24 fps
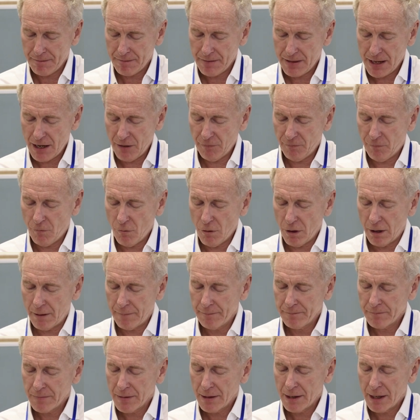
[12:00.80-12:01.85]
Therefore,
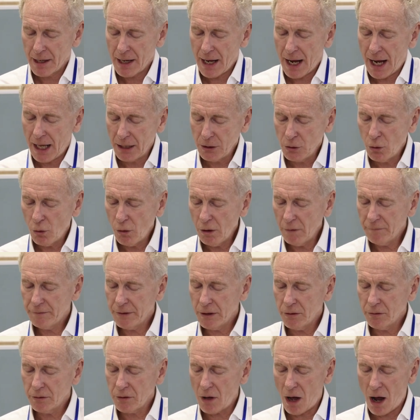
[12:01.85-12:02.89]
Ellul
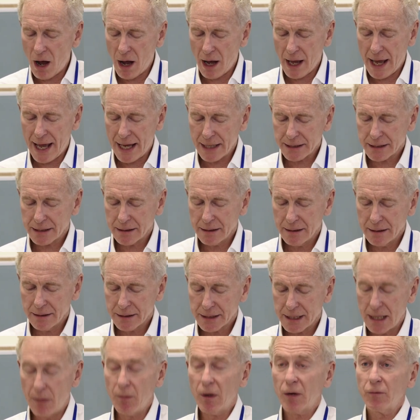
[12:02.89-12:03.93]
viewed law as
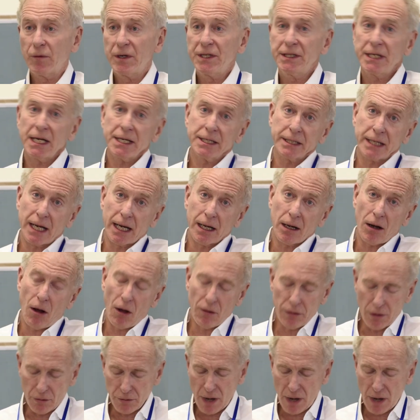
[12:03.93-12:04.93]
somewhat resistant, although